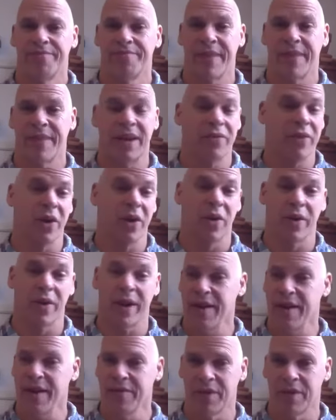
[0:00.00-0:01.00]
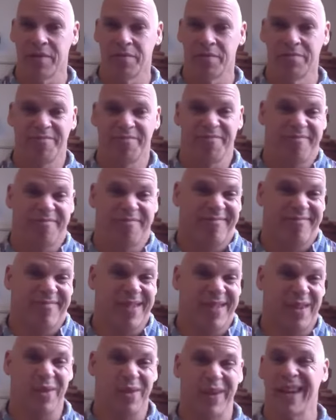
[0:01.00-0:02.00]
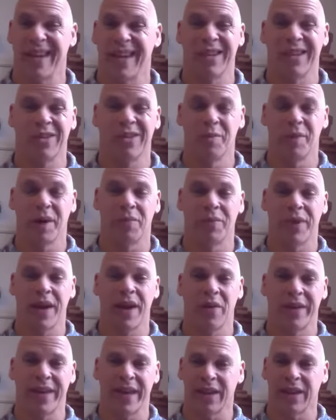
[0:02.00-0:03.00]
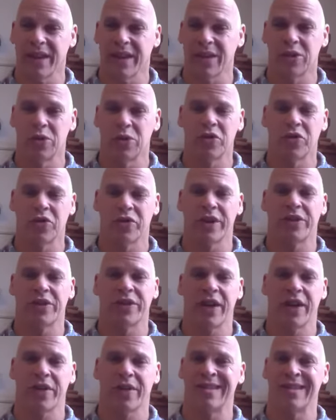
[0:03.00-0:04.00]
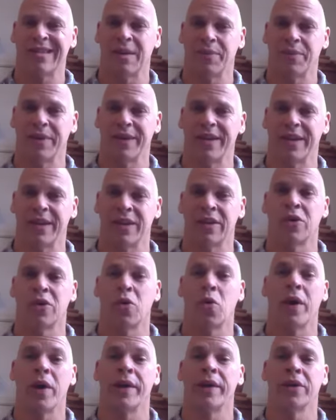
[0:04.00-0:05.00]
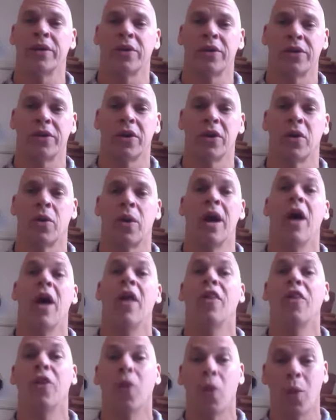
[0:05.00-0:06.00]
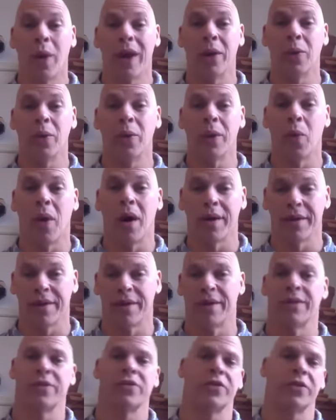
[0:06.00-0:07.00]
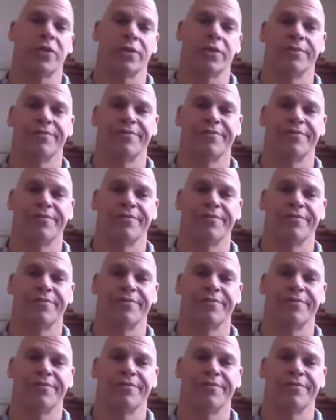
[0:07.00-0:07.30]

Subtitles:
And if we don't have them, then we can't get too bummed out. We can't get too stressed out that something didn't quite go the way we wanted it to.